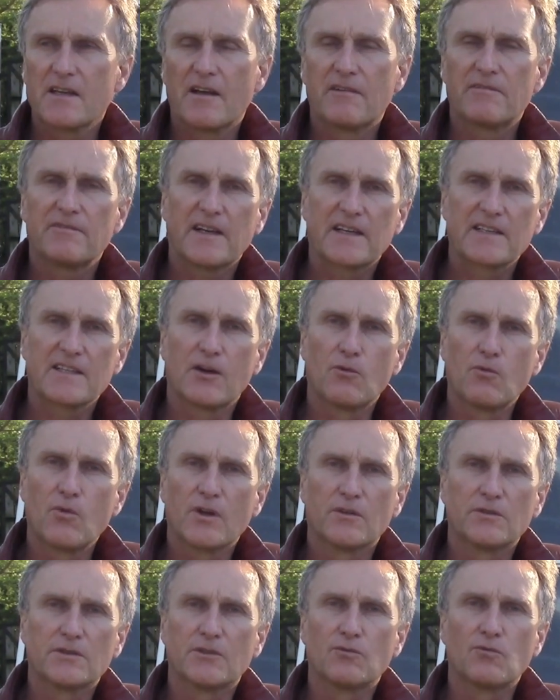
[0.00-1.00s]
affects our
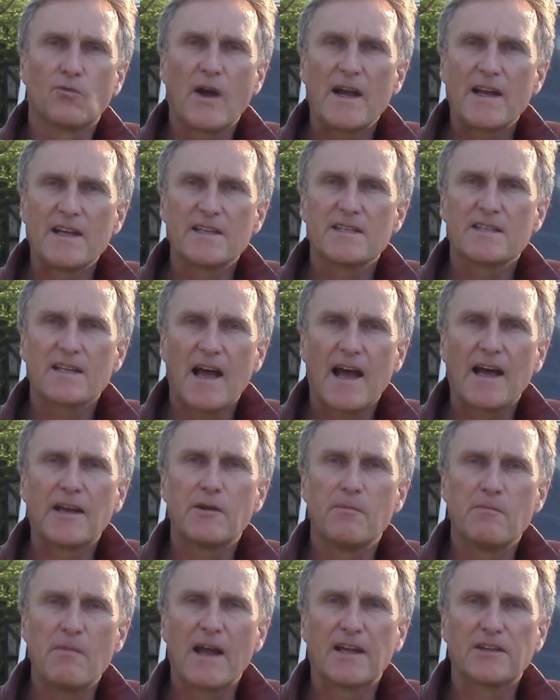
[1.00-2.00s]
world in ways
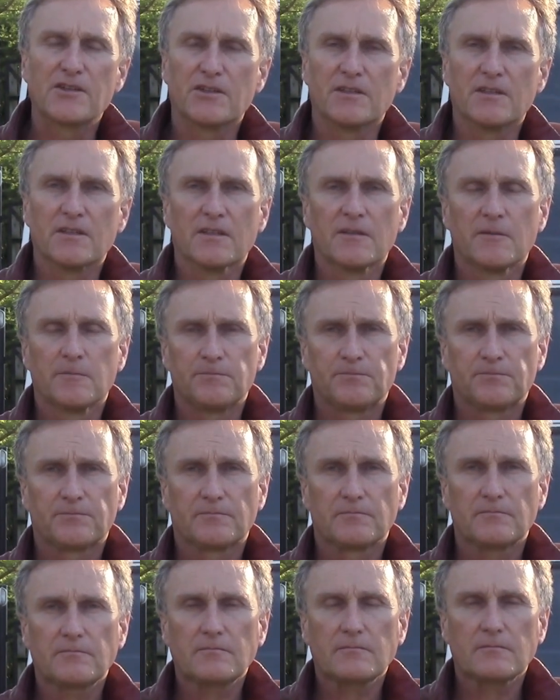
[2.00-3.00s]
unimagined.
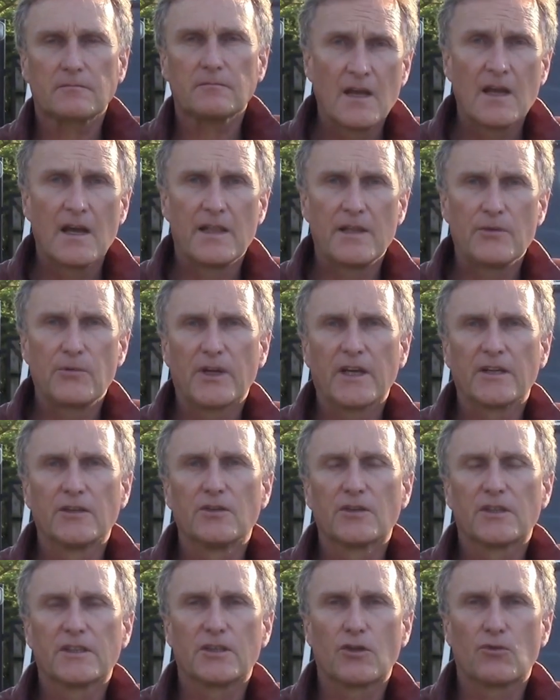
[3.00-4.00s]
And then we're going
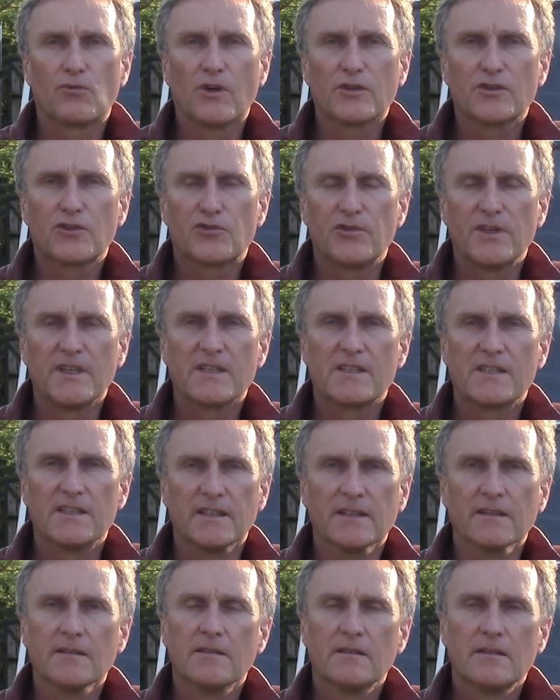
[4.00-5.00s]
to look at the Rock Trinity,
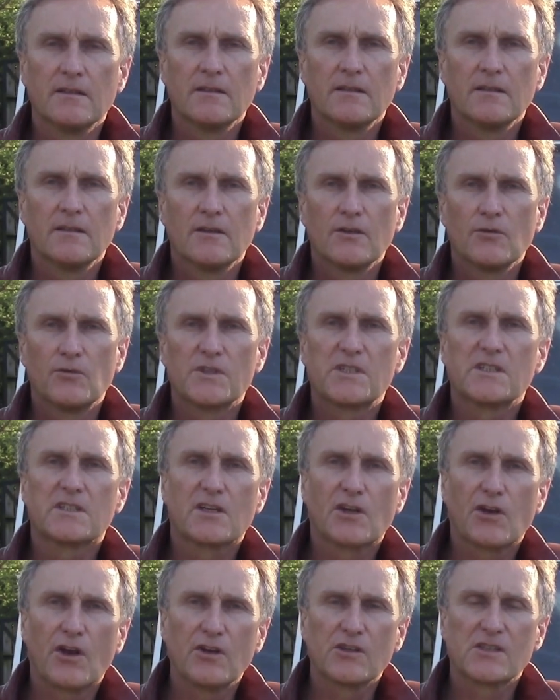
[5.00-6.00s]
which is
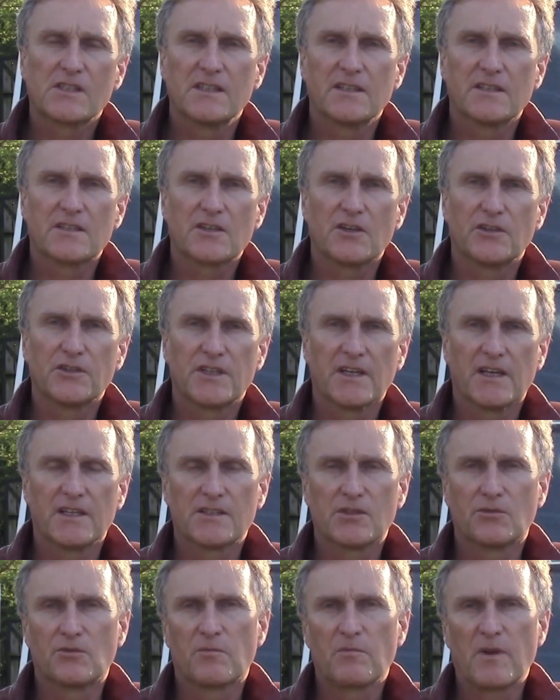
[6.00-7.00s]
closely
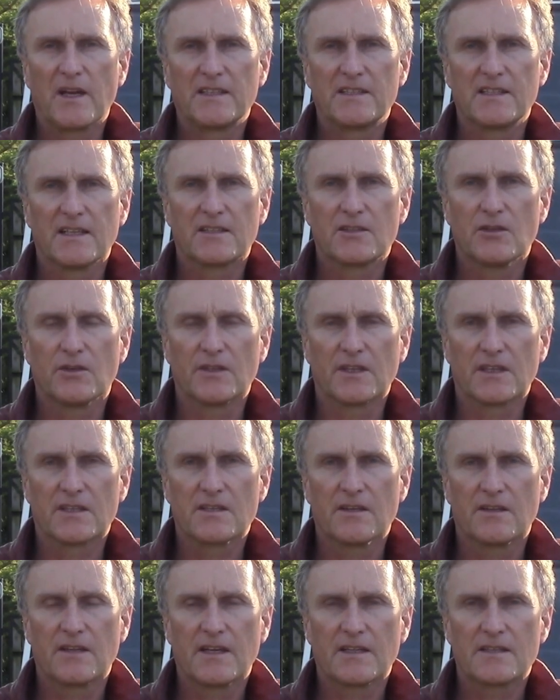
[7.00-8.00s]
associated with plate tectonics.
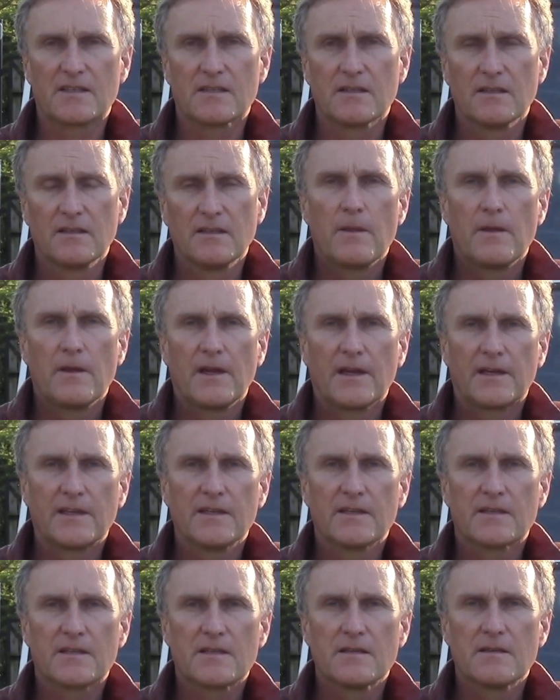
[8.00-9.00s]
So that's
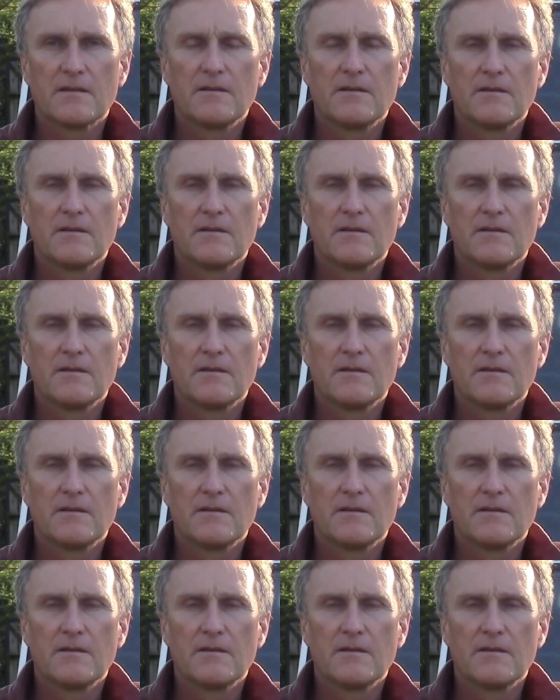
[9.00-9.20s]
igneous,